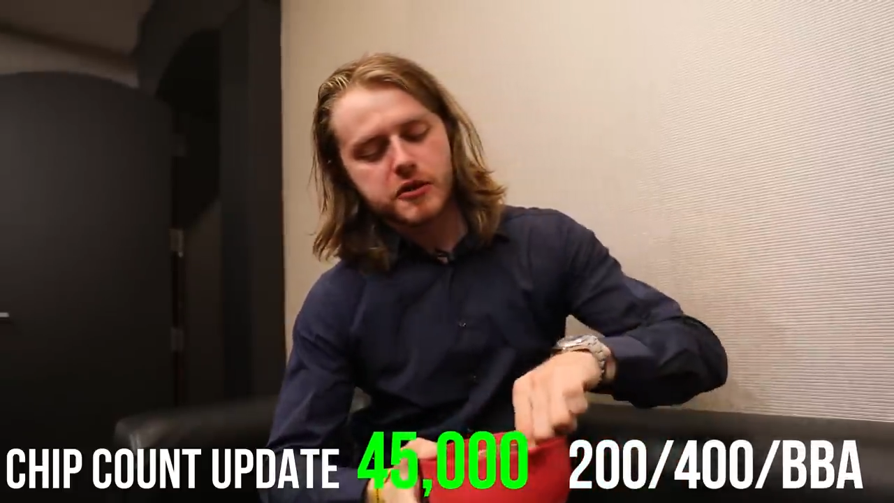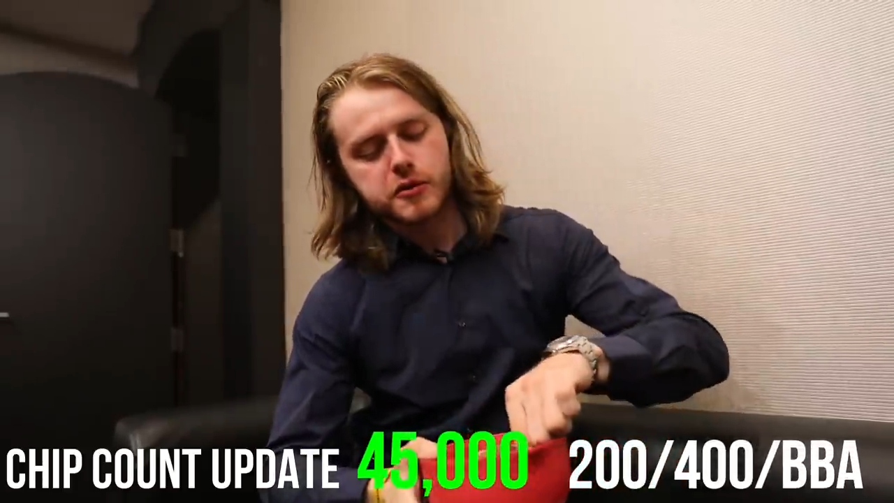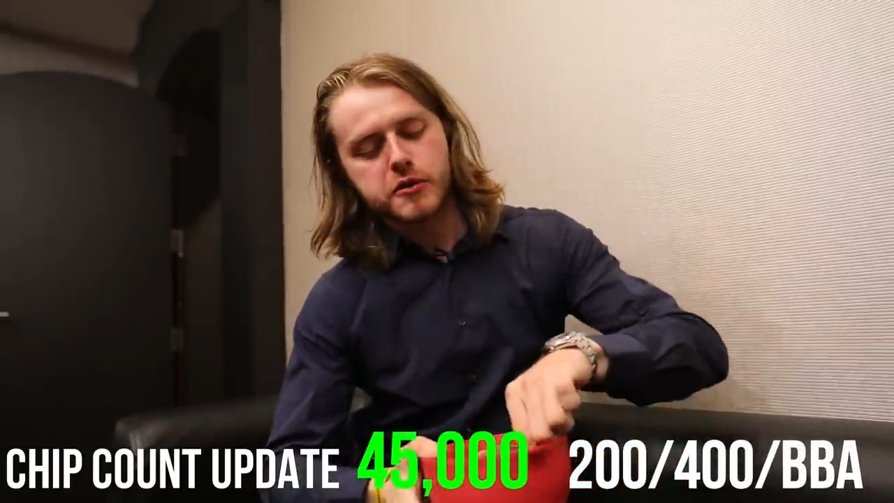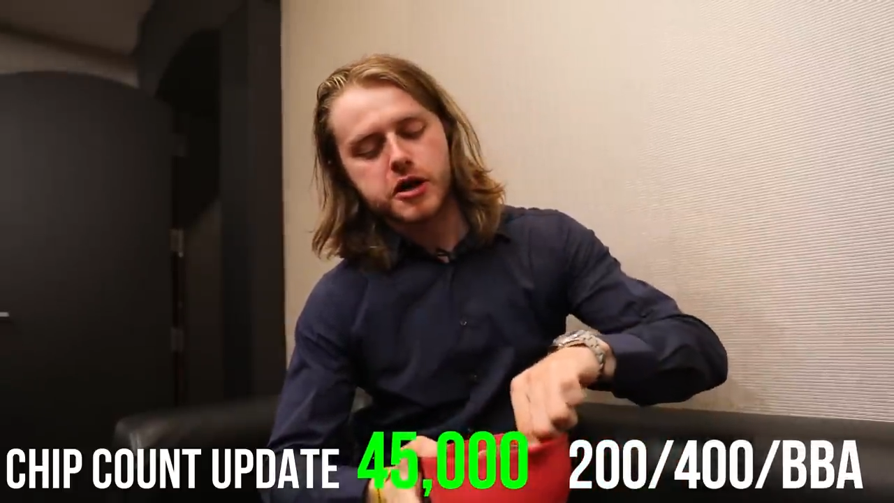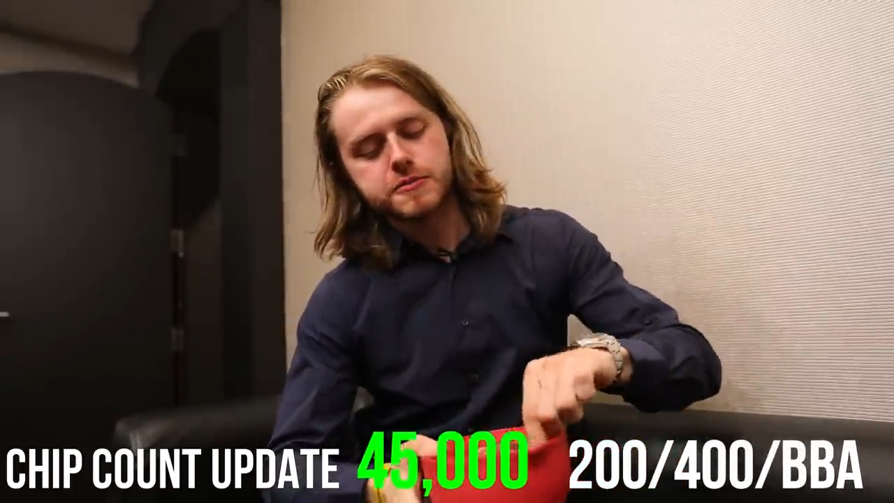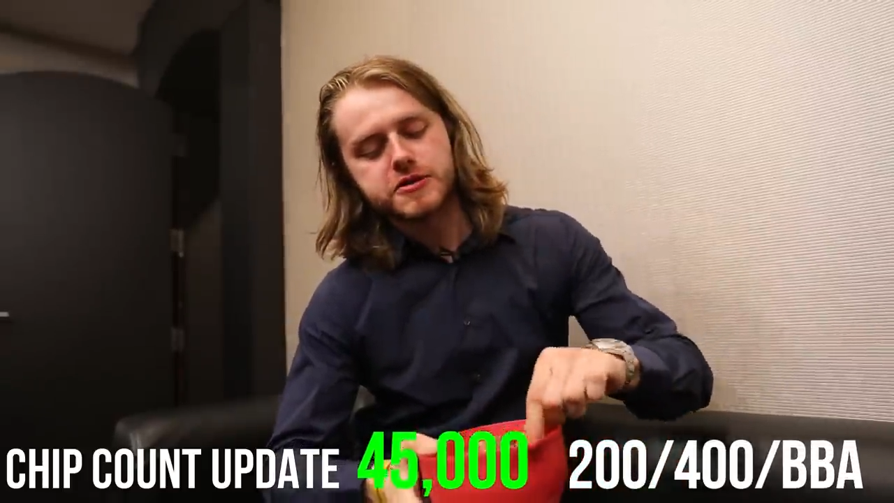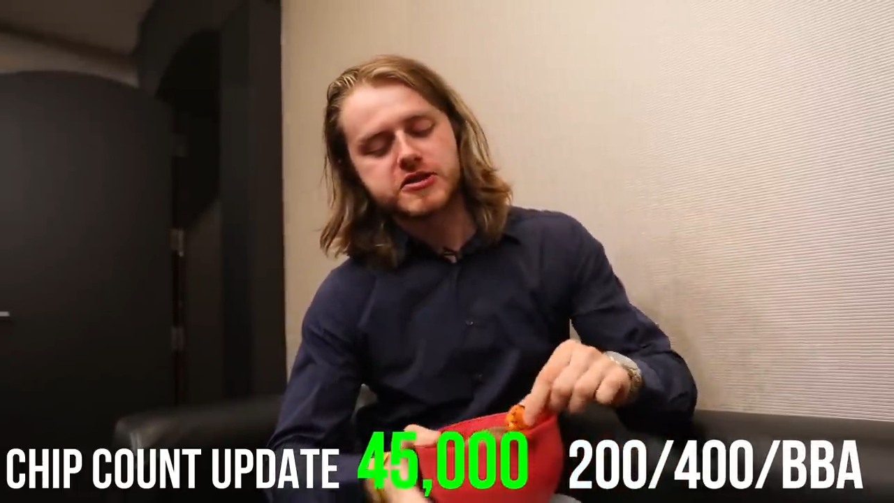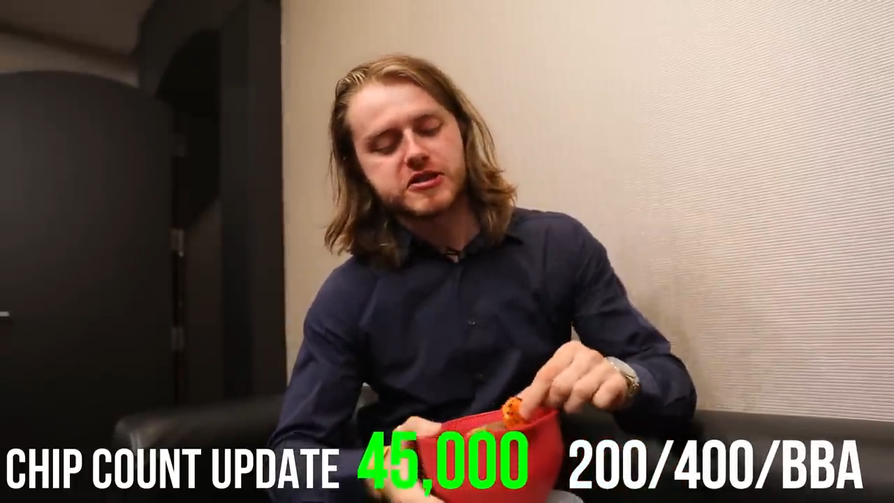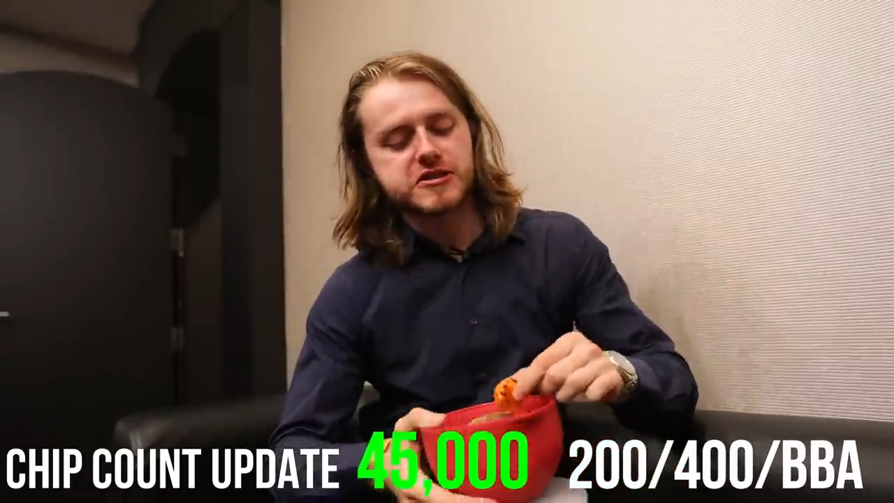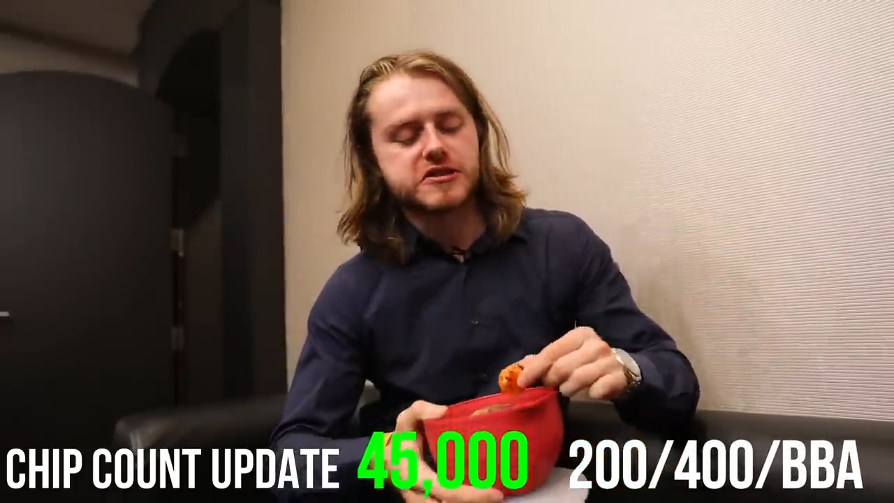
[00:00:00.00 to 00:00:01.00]
We were up to
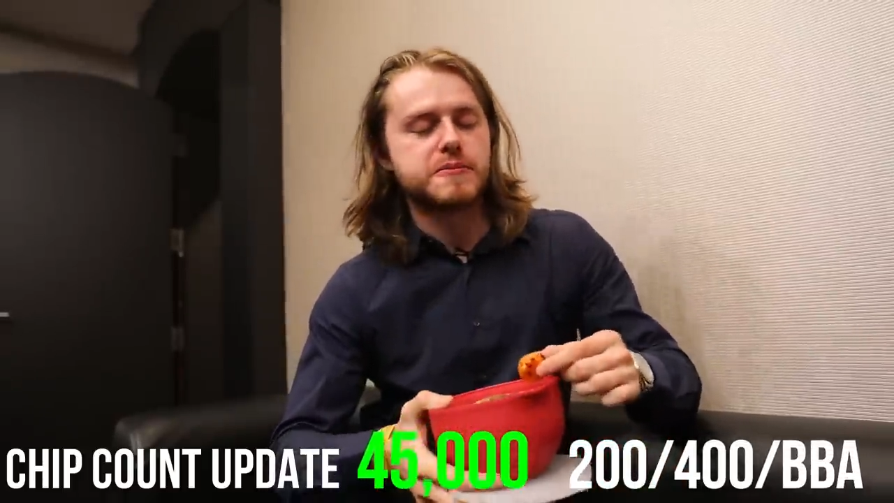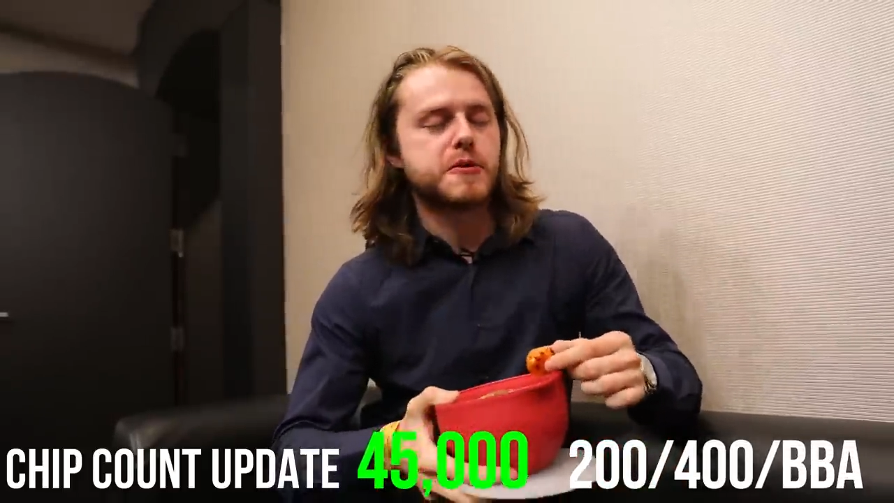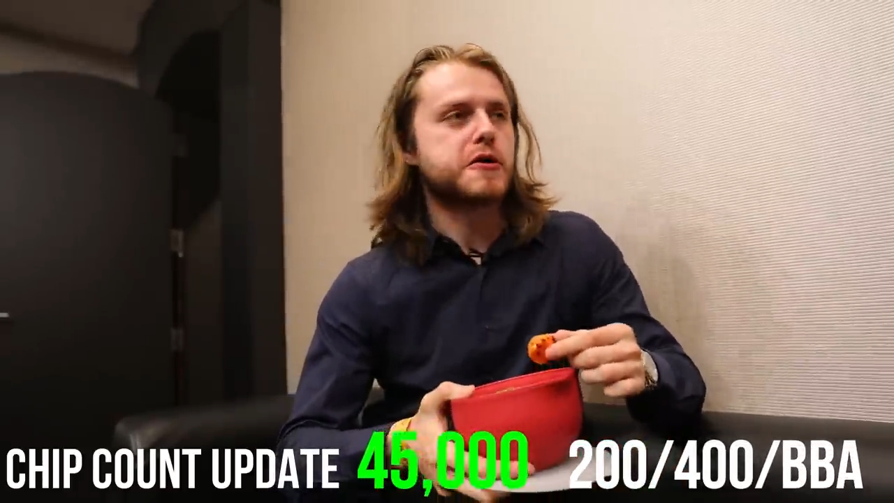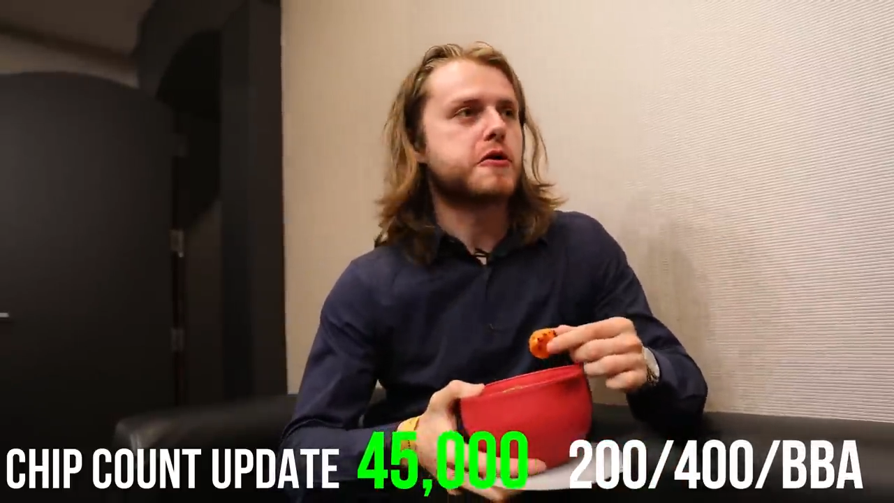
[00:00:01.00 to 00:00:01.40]
60 pretty